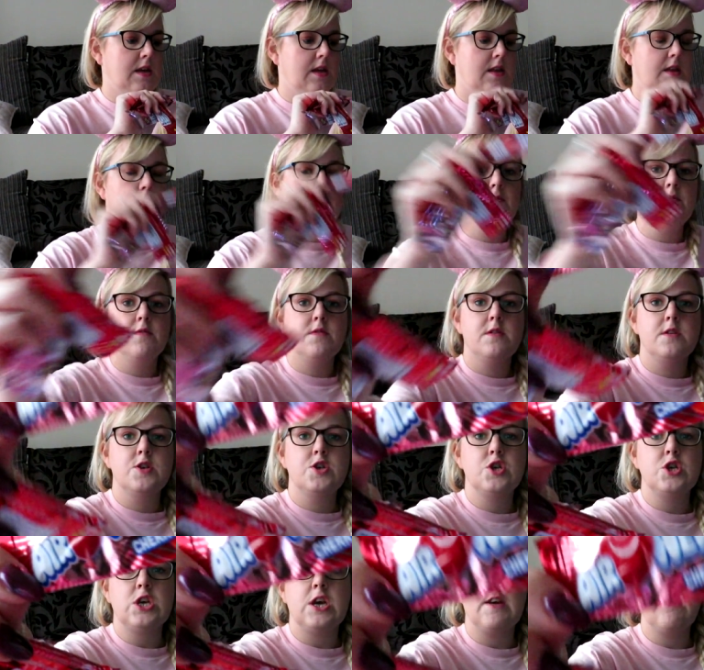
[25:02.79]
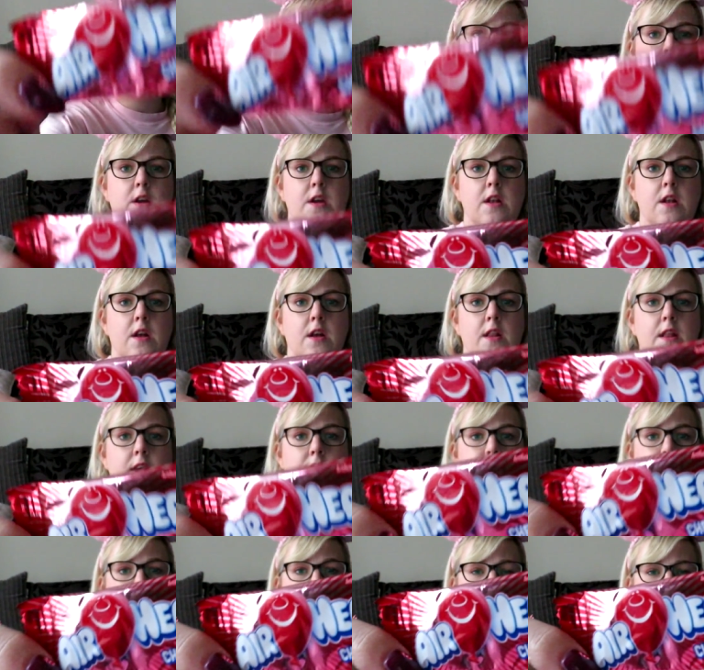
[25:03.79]
This one's a cherry, you can either
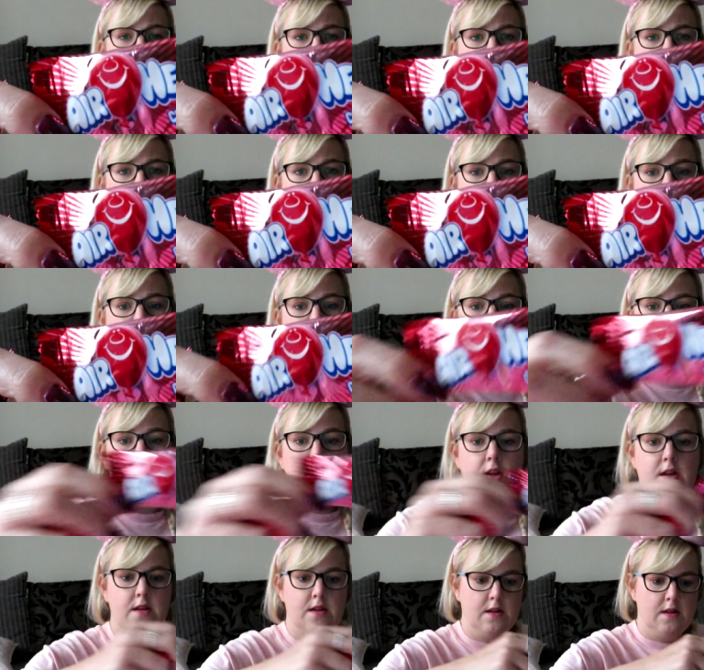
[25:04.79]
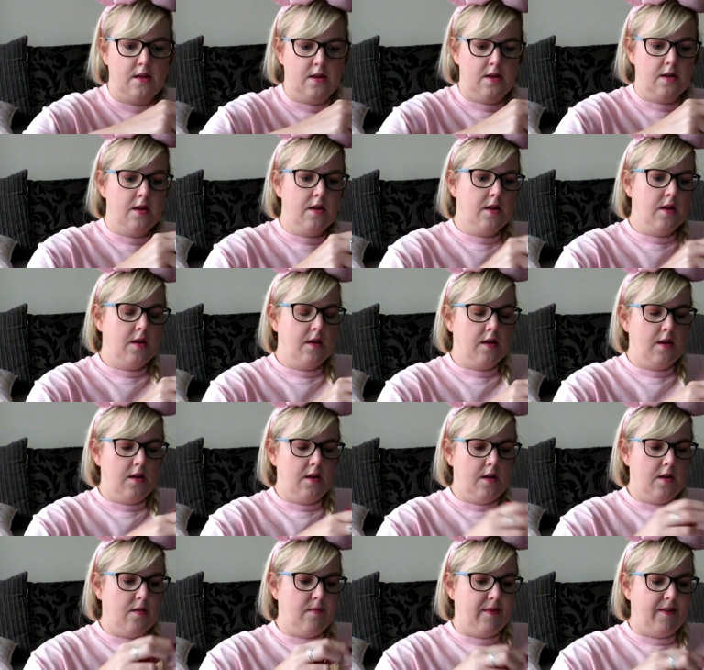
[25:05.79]
have cherry,
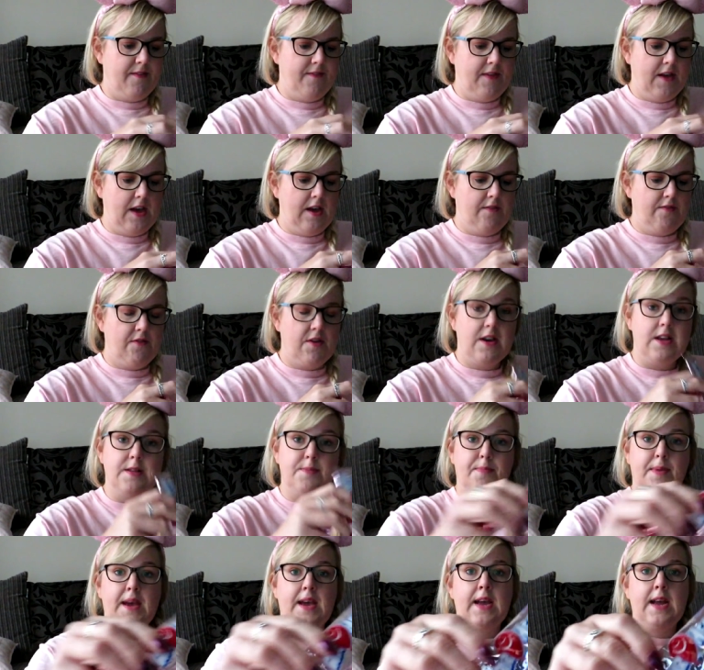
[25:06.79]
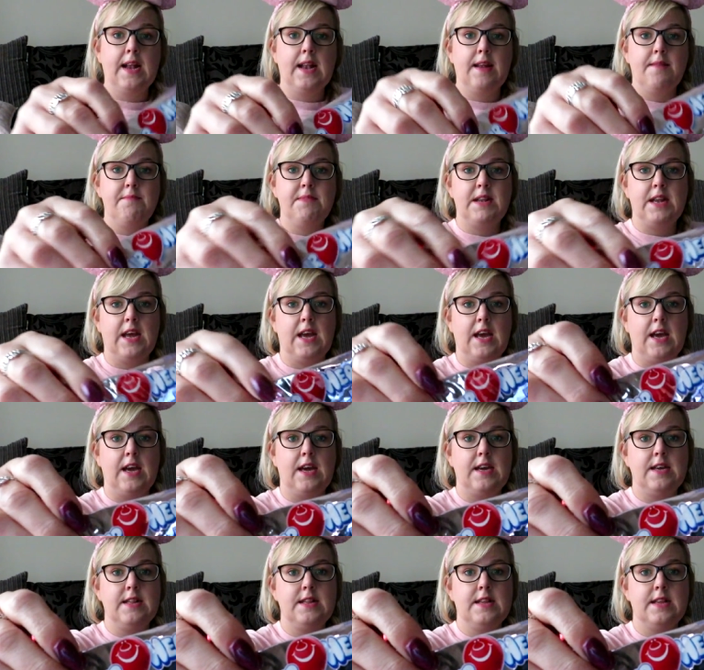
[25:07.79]
and my favourite is pink
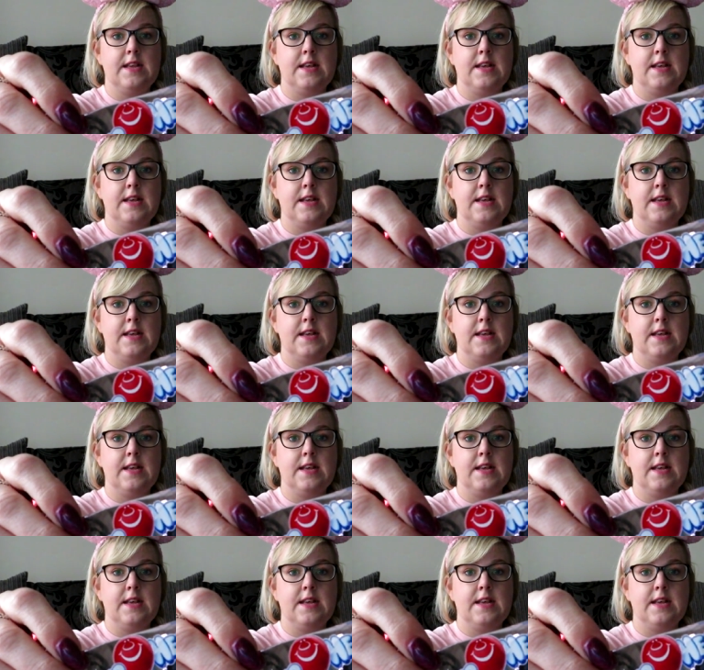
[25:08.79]
lemonade,